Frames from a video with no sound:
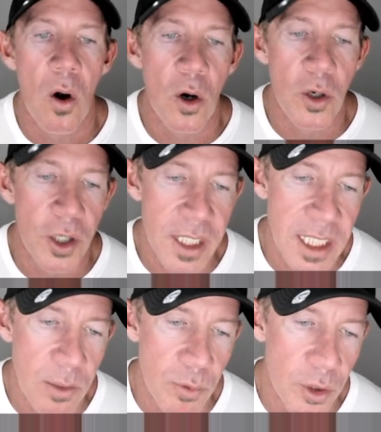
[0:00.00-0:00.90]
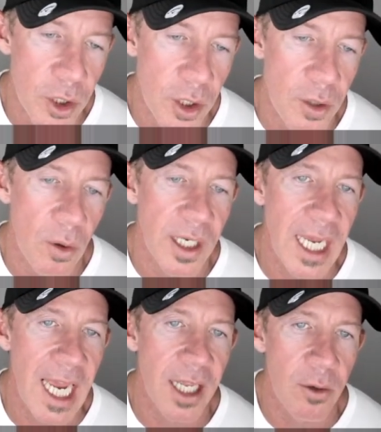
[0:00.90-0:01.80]
Or are you going to see real good
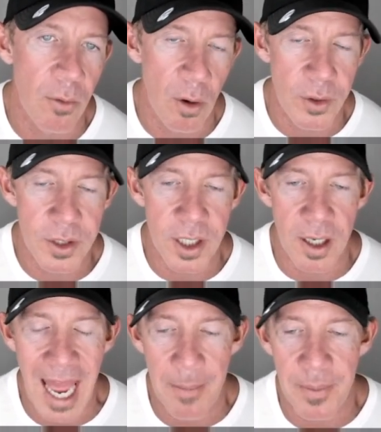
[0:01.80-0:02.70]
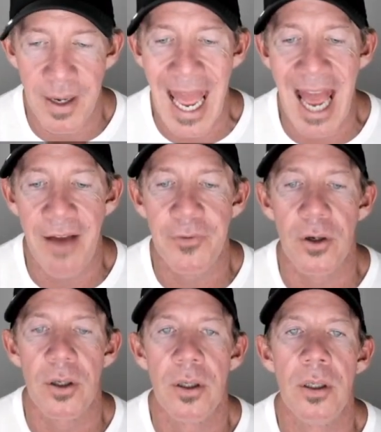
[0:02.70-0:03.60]
organic growth that's going to happen
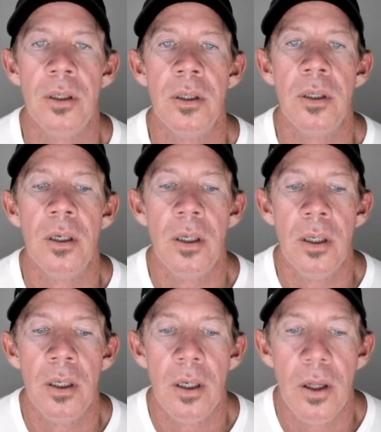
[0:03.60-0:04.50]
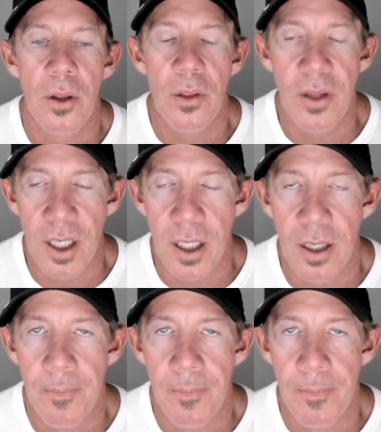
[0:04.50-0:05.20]
after the